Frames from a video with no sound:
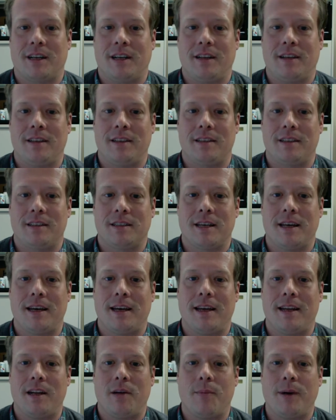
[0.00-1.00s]
Holland
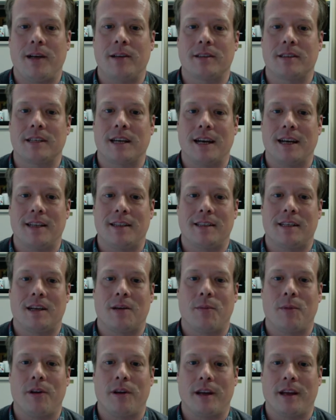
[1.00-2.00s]
said about science and
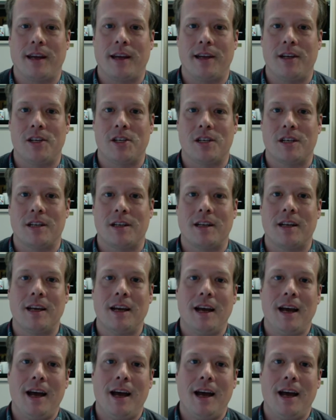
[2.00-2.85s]
communication.